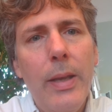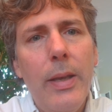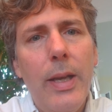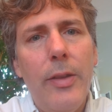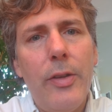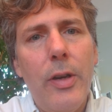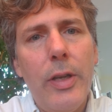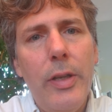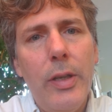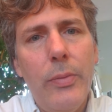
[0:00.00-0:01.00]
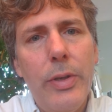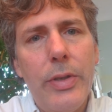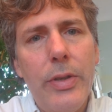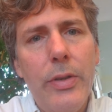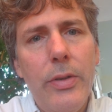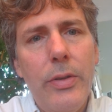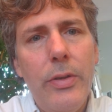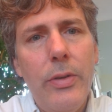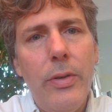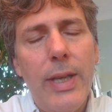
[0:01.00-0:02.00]
and the target year was
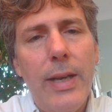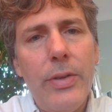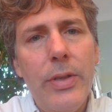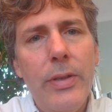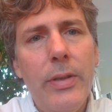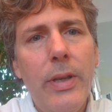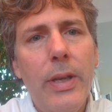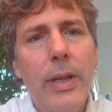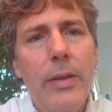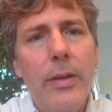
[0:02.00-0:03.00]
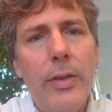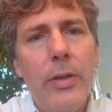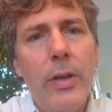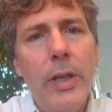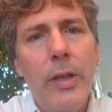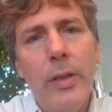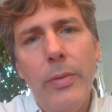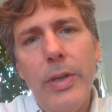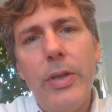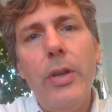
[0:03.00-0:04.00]
2000, then the target year
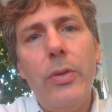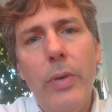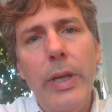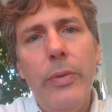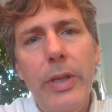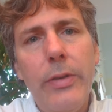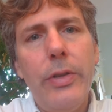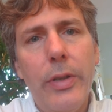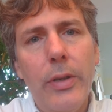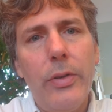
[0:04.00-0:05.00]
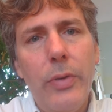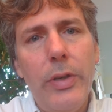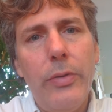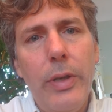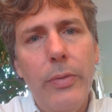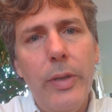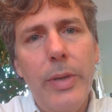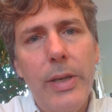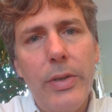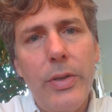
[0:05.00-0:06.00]
was 21 years ago, 2021
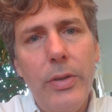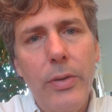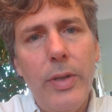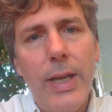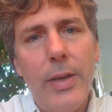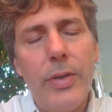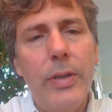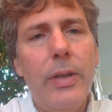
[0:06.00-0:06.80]
minus 2000.